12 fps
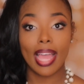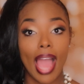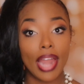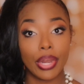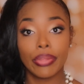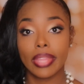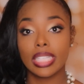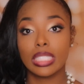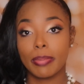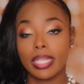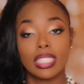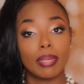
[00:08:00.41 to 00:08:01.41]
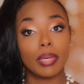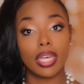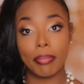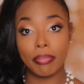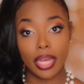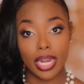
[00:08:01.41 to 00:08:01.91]
I know they spent some
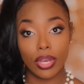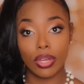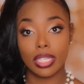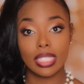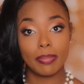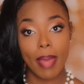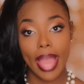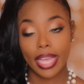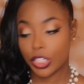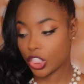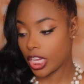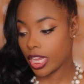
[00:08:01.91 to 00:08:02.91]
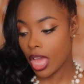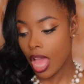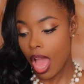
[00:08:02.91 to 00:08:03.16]
good money on this packaging.